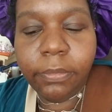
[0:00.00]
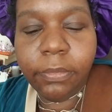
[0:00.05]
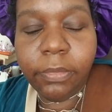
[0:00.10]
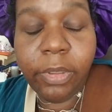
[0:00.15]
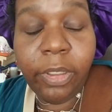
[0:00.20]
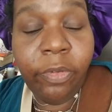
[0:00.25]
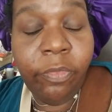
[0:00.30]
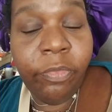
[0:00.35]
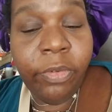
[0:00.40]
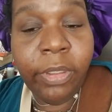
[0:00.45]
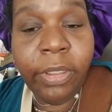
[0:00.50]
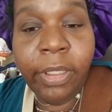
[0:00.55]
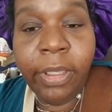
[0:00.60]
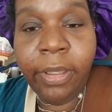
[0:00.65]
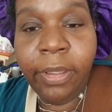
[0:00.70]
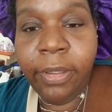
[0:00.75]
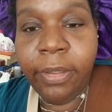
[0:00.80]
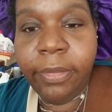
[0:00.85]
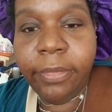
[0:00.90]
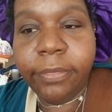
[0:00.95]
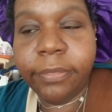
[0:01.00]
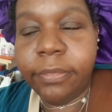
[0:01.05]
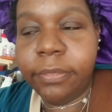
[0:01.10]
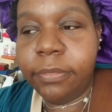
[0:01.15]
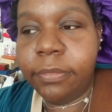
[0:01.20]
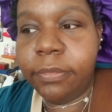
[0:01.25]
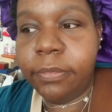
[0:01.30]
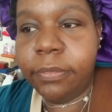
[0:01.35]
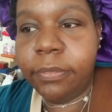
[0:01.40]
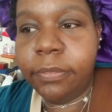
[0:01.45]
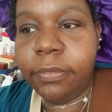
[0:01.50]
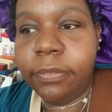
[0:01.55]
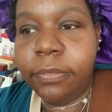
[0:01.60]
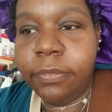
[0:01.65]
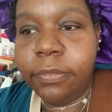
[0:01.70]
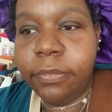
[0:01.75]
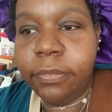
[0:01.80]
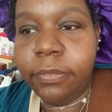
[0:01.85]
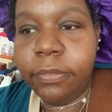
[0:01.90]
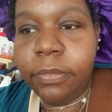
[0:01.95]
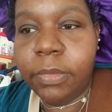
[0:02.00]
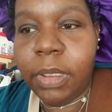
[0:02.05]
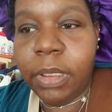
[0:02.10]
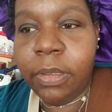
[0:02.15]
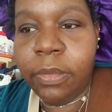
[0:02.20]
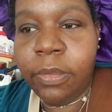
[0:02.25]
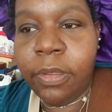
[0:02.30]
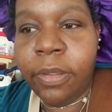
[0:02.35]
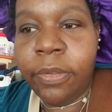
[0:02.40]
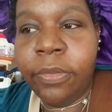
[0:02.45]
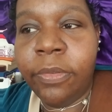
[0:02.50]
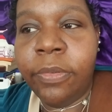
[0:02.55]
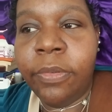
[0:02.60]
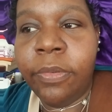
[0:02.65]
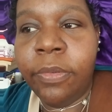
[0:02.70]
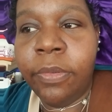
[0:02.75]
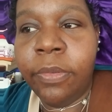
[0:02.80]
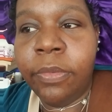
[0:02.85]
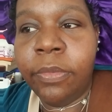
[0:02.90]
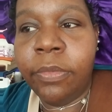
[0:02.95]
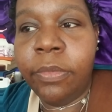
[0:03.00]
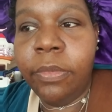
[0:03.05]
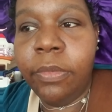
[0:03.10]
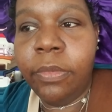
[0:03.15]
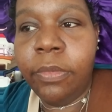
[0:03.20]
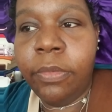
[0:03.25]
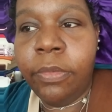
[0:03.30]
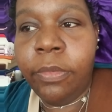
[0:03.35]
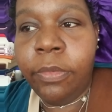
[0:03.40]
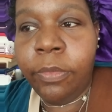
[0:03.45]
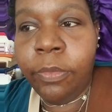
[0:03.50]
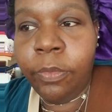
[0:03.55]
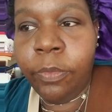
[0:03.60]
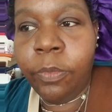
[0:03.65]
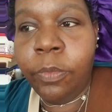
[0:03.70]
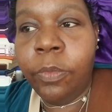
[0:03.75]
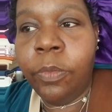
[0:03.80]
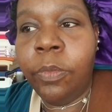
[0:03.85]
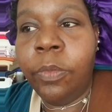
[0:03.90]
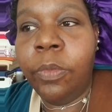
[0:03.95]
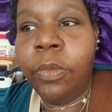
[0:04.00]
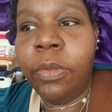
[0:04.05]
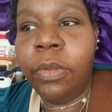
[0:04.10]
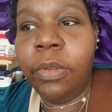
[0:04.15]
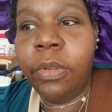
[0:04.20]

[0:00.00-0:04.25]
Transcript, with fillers: every day. Another new